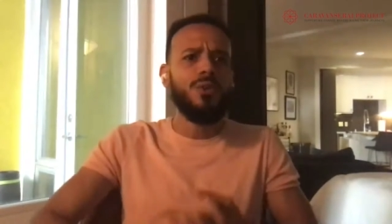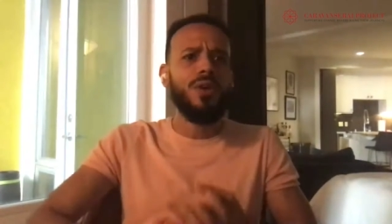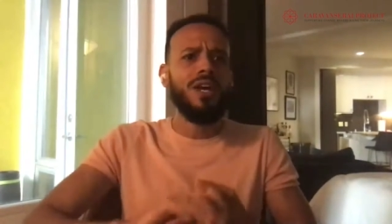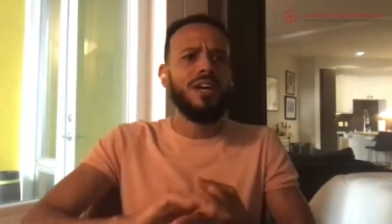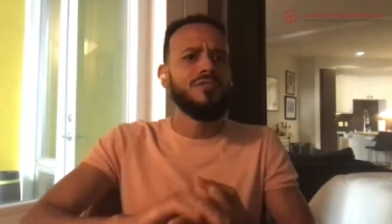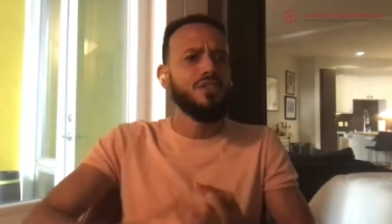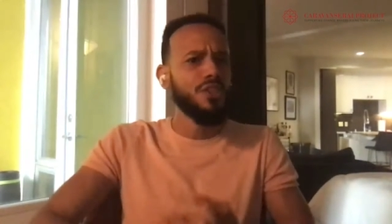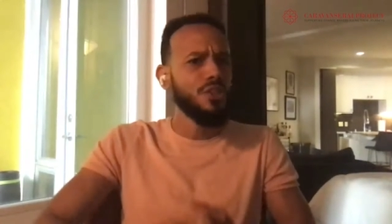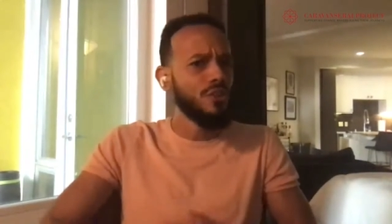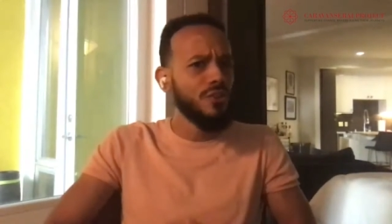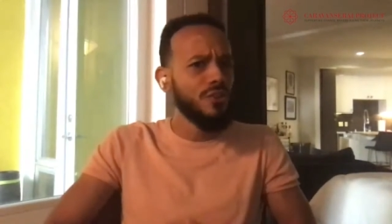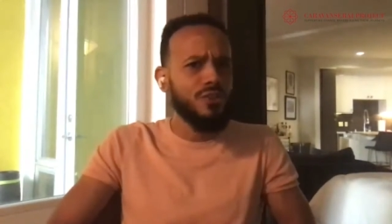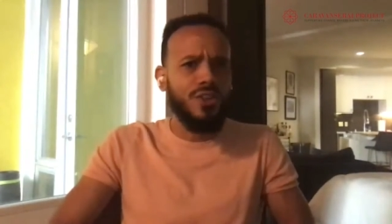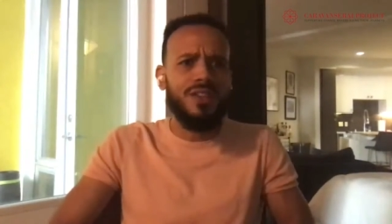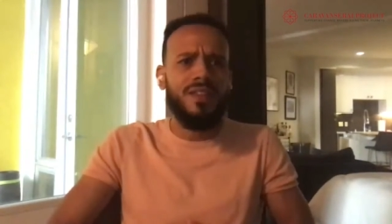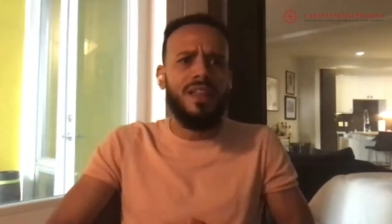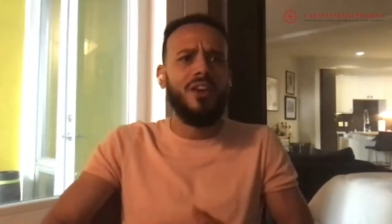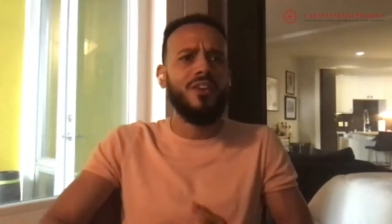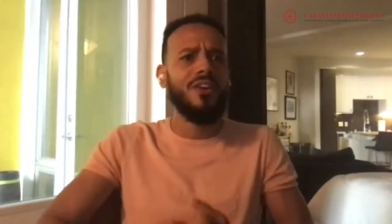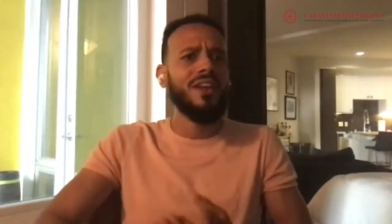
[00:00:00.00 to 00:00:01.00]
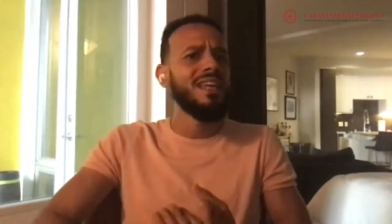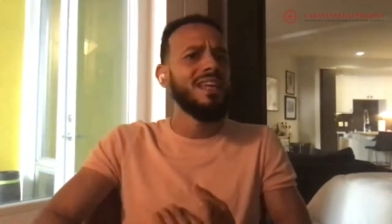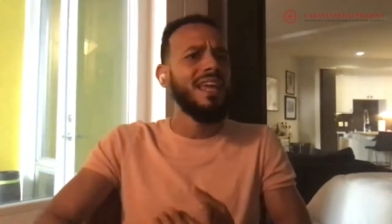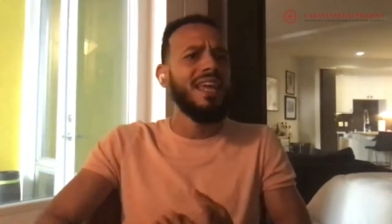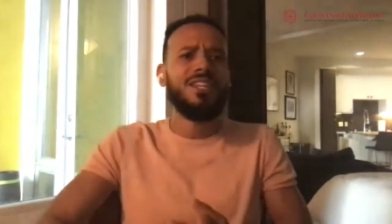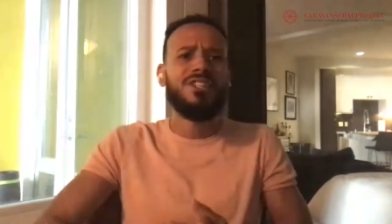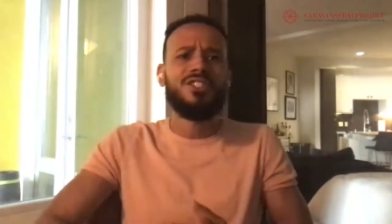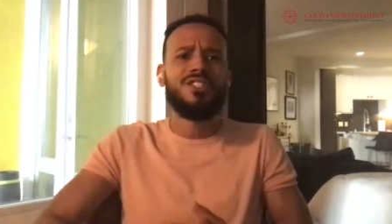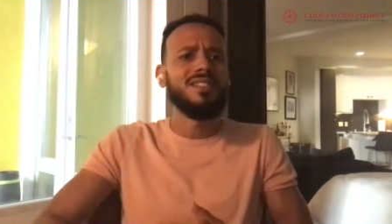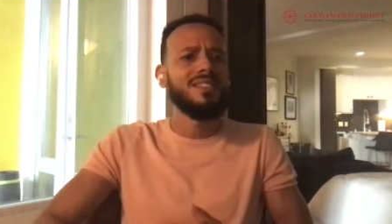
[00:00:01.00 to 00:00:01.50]
You have children that are
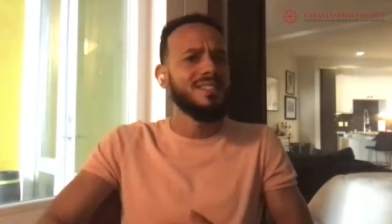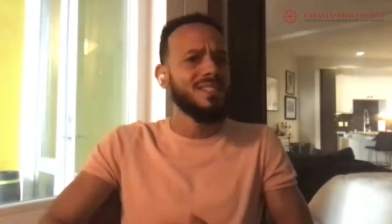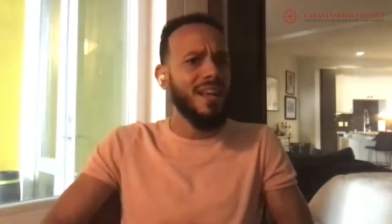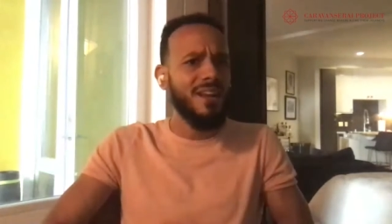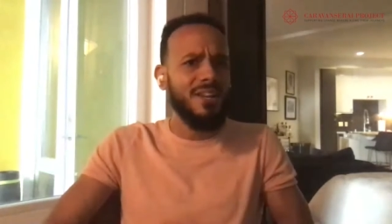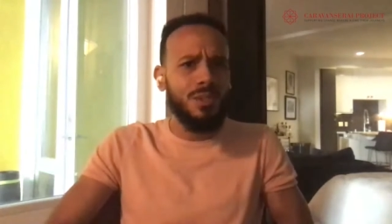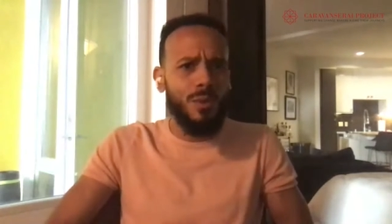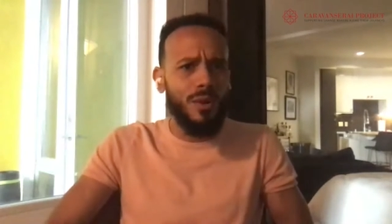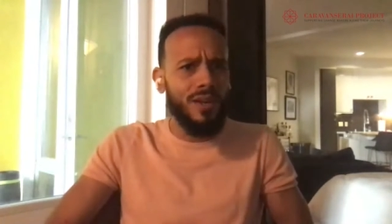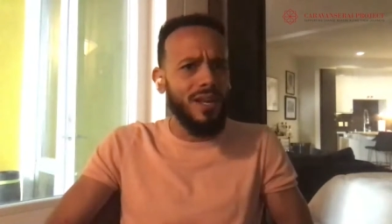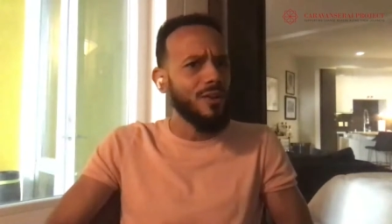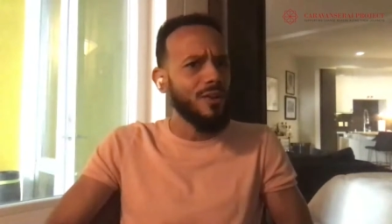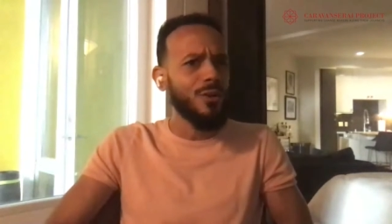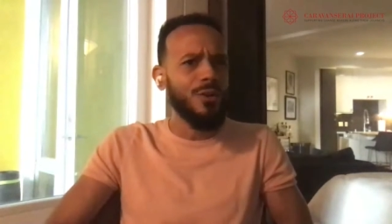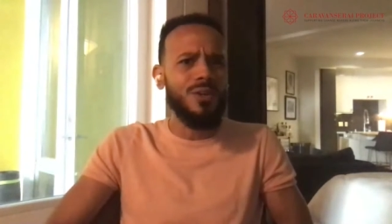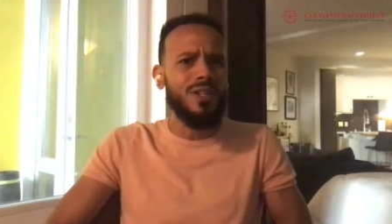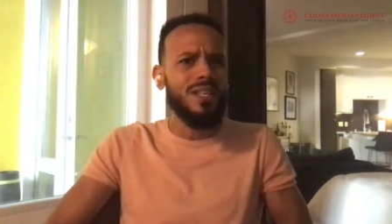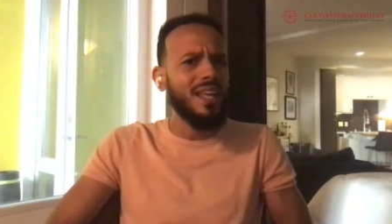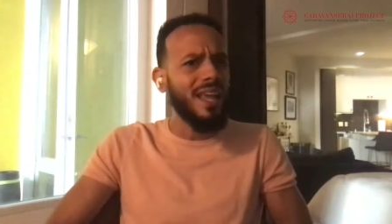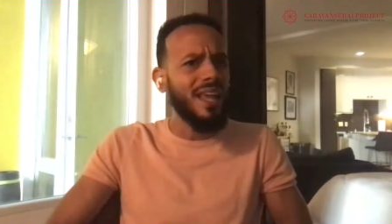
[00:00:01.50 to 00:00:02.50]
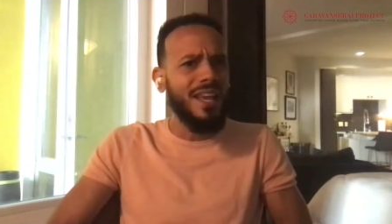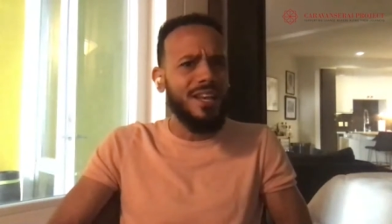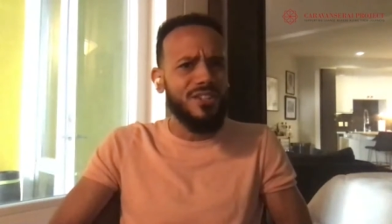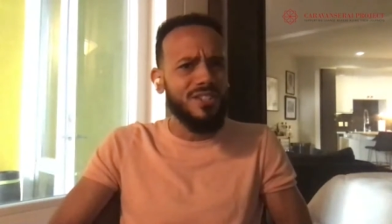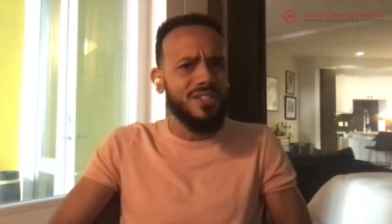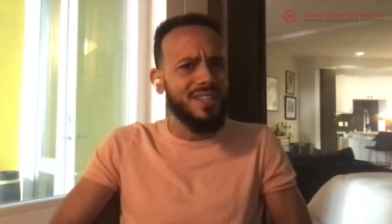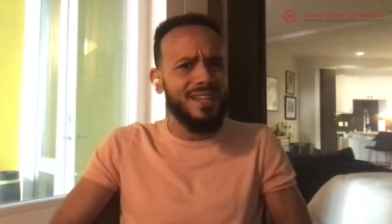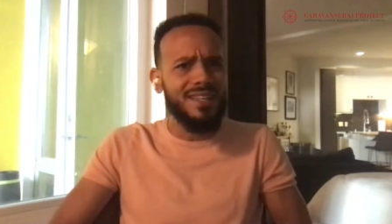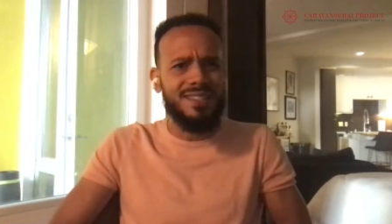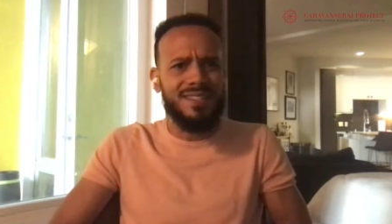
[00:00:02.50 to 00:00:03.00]
engaged in sex work at early
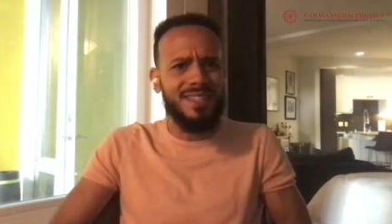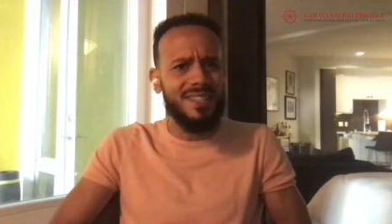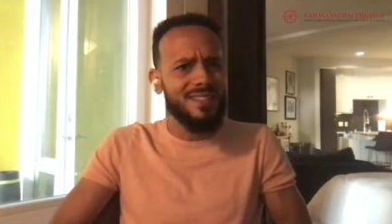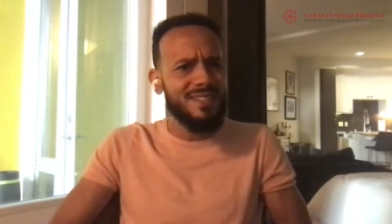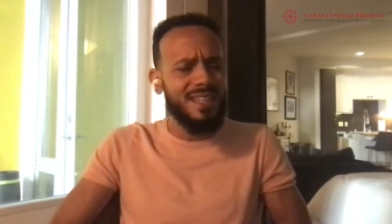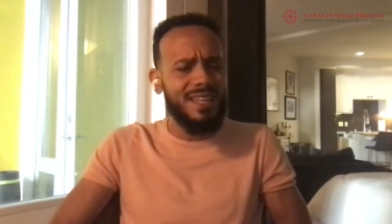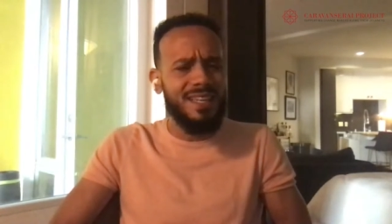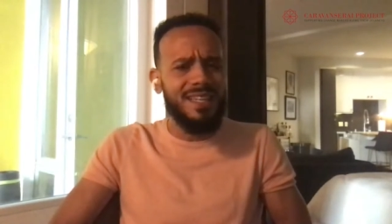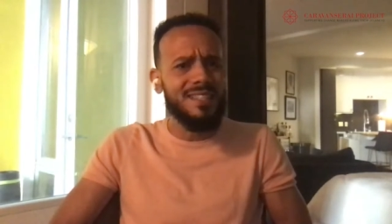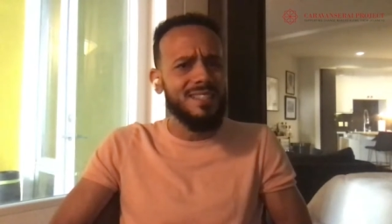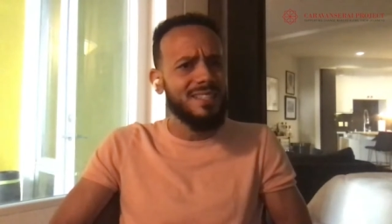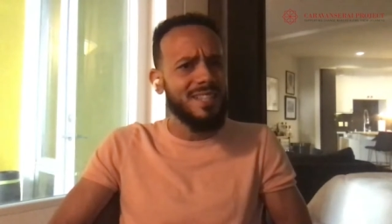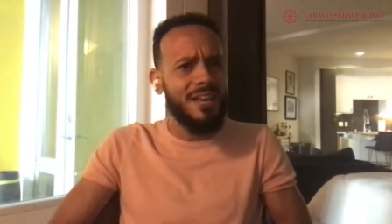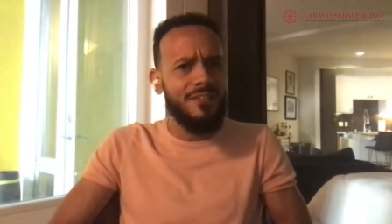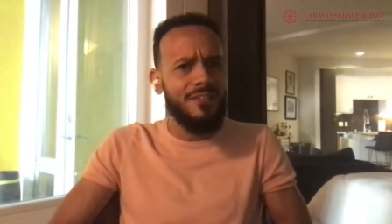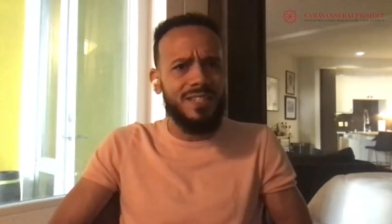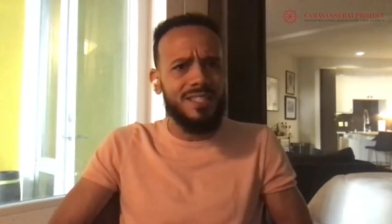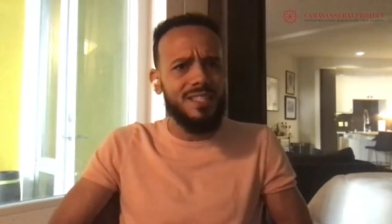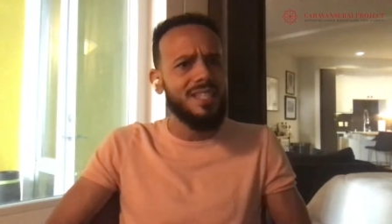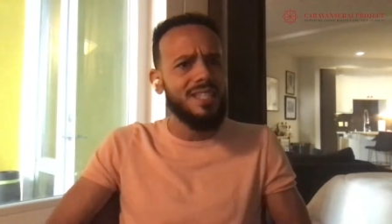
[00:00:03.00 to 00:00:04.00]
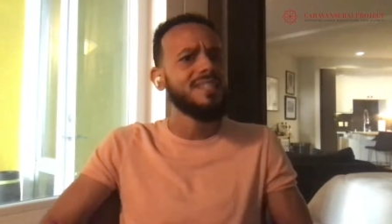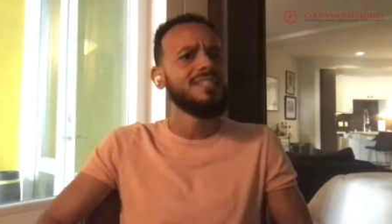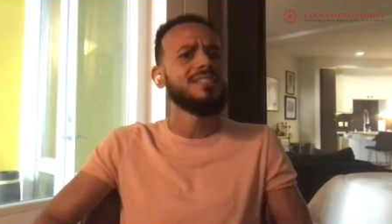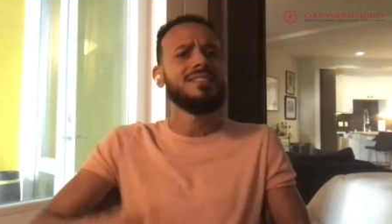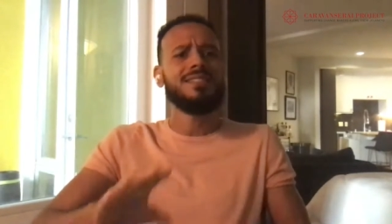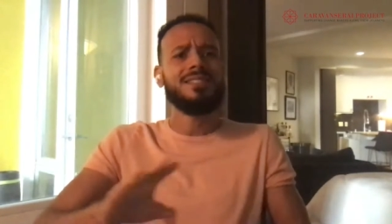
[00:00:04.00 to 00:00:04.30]
ages like 16 and 17,